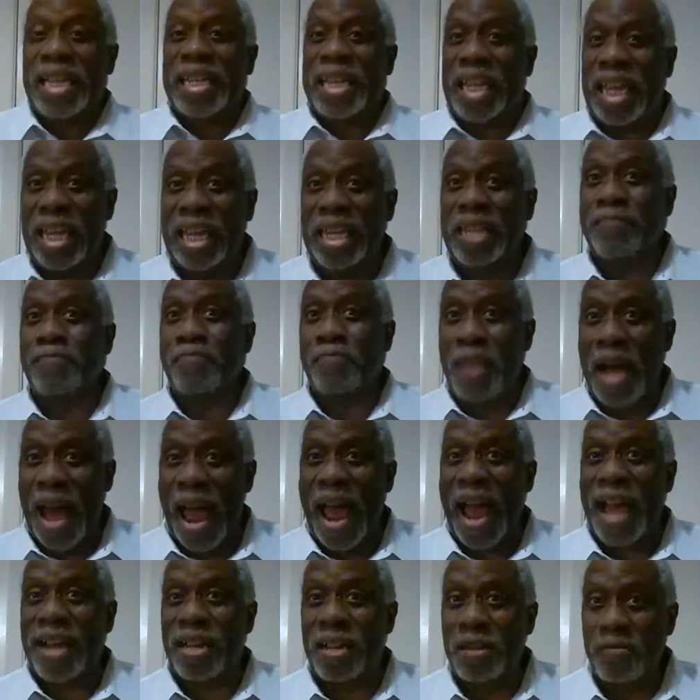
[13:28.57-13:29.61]
keep
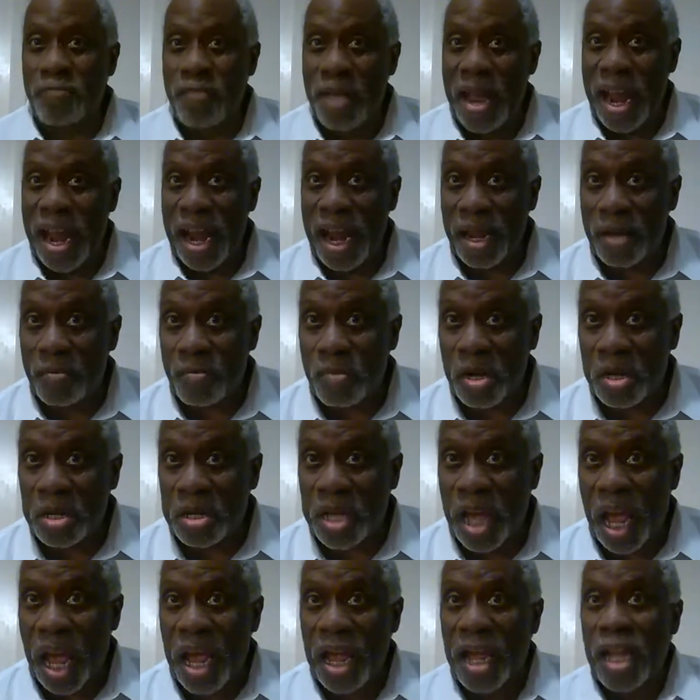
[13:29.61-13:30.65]
my commandments.
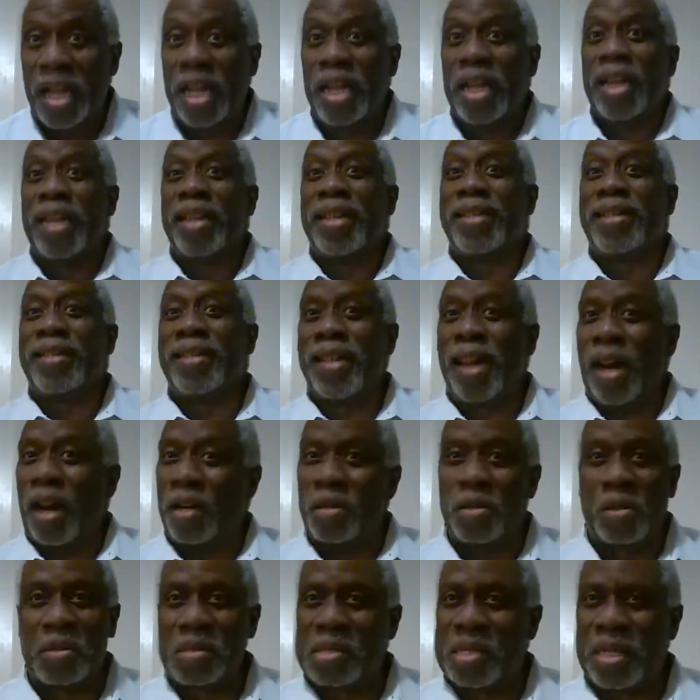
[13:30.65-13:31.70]

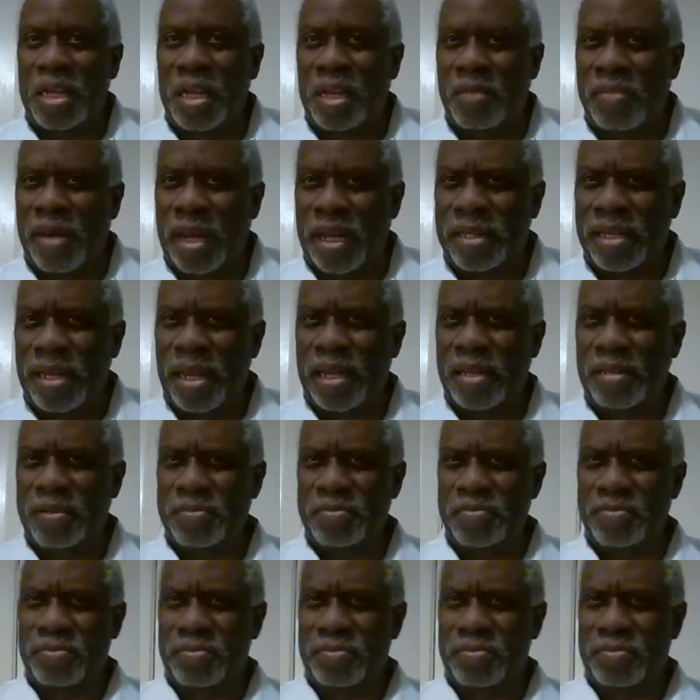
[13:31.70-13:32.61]
Y'all don't say nothing about that.